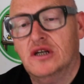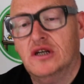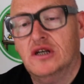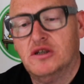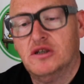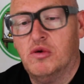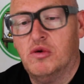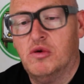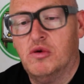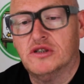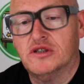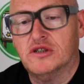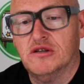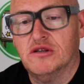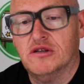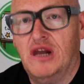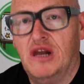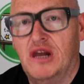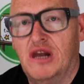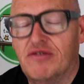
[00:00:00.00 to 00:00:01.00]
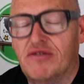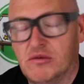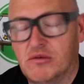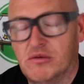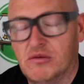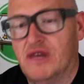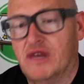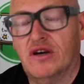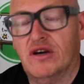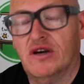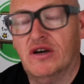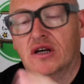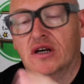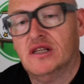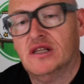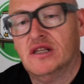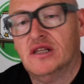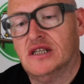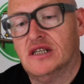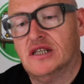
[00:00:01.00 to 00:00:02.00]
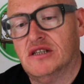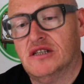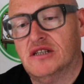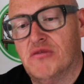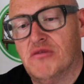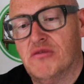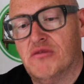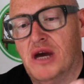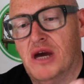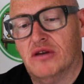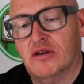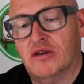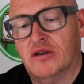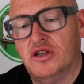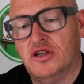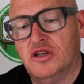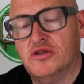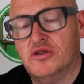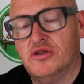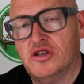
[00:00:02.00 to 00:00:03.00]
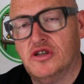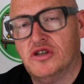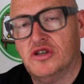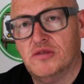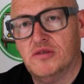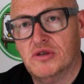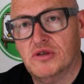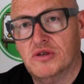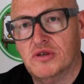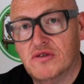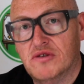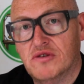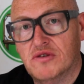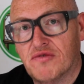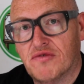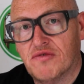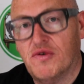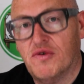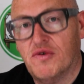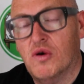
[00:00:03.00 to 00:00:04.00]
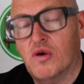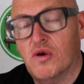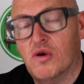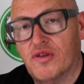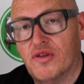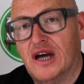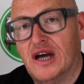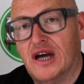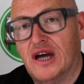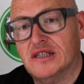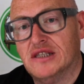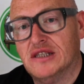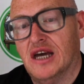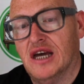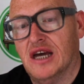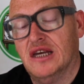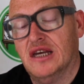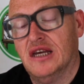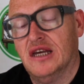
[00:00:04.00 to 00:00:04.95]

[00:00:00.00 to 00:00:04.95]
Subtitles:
10:45 or whatever, that's going to remain on YouTube for that day.